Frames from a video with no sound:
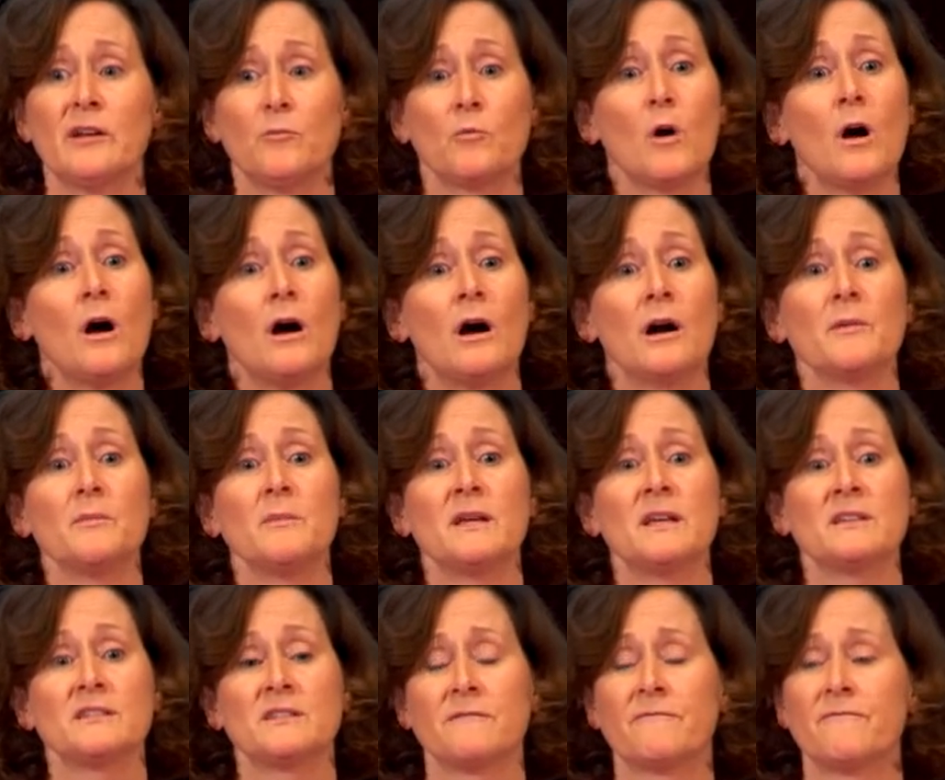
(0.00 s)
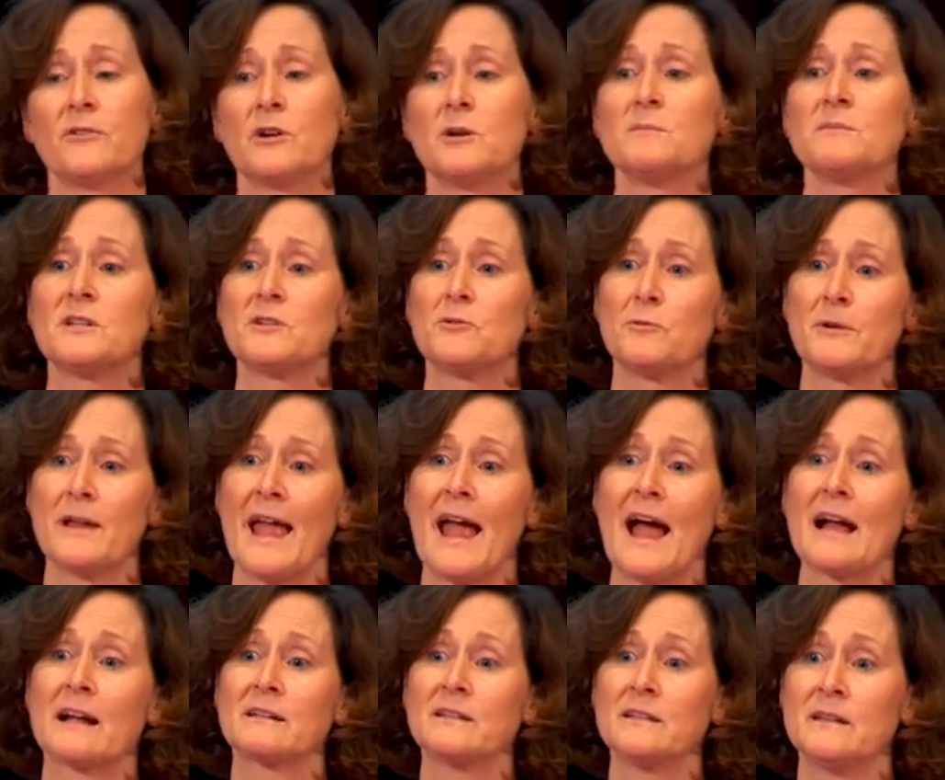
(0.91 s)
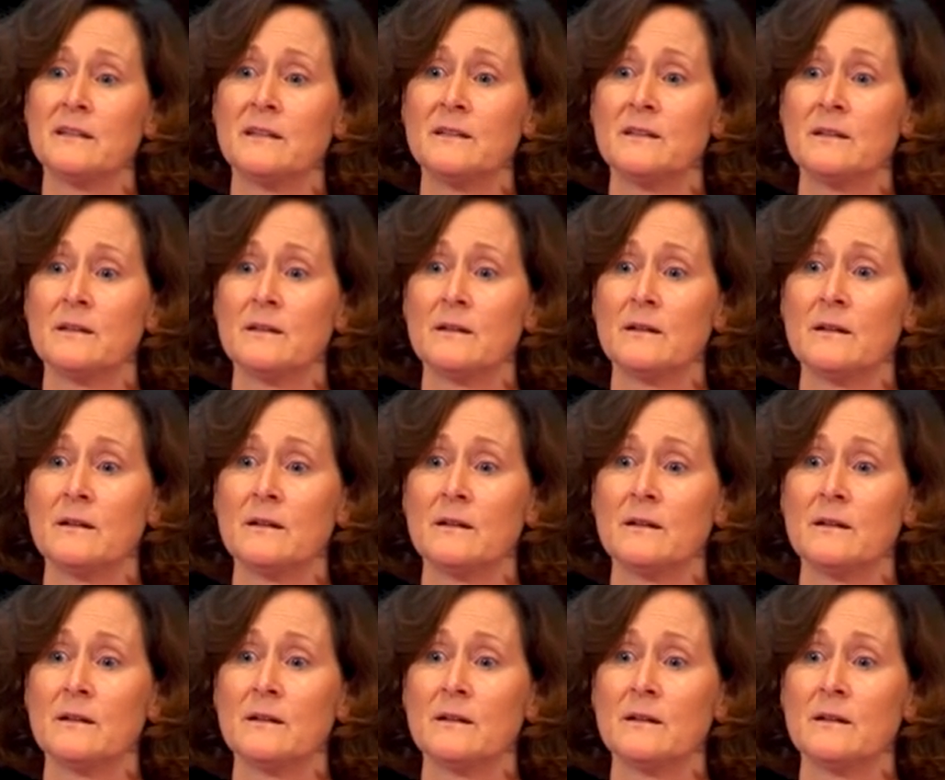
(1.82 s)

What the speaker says: wrong because the firms had reacted